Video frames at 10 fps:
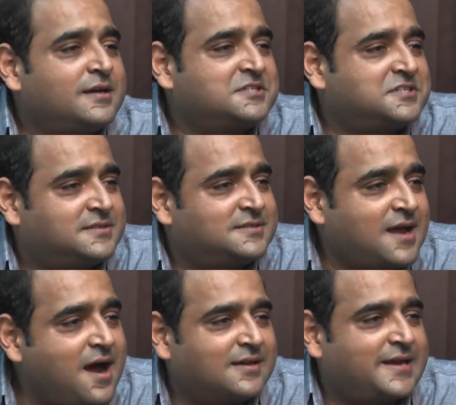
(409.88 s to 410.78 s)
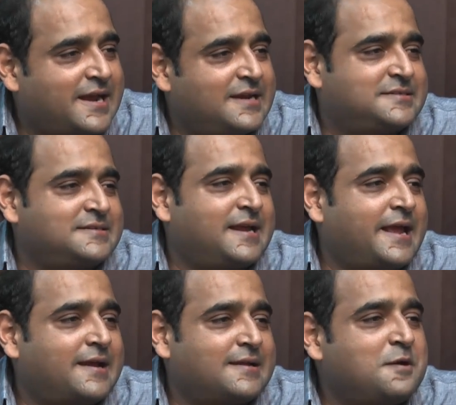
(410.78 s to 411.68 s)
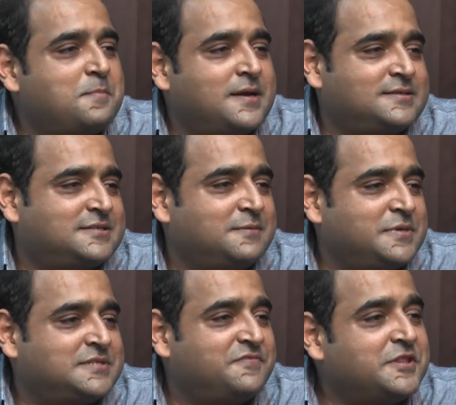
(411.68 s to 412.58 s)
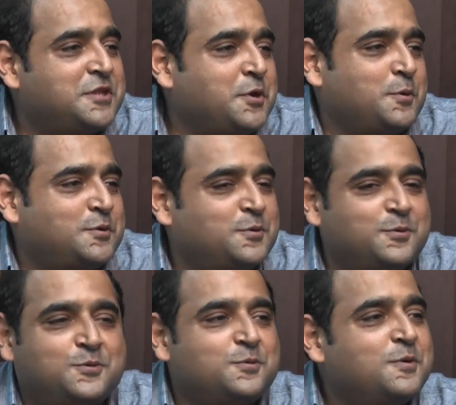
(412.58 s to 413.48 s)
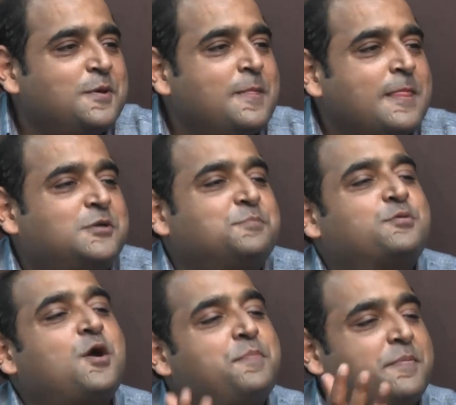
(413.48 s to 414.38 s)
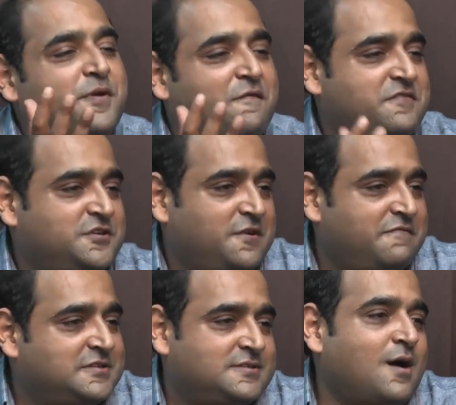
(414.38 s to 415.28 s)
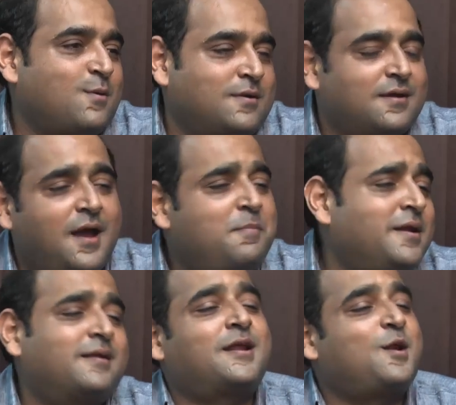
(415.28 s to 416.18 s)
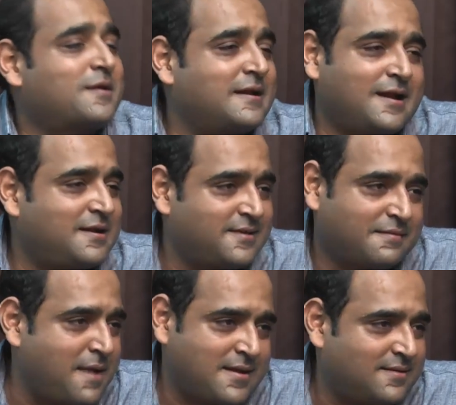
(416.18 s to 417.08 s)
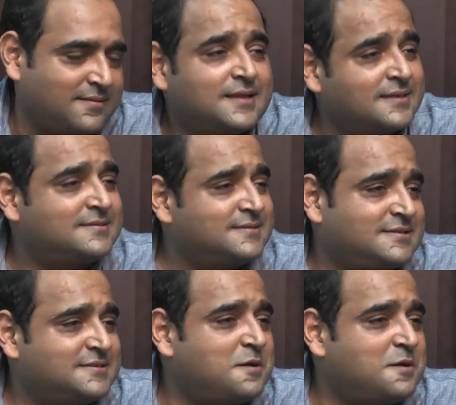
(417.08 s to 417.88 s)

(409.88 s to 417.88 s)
a star technician like Rahman sir with you to to to prop up your visual with sound, I mean it cannot get anything better. That's that's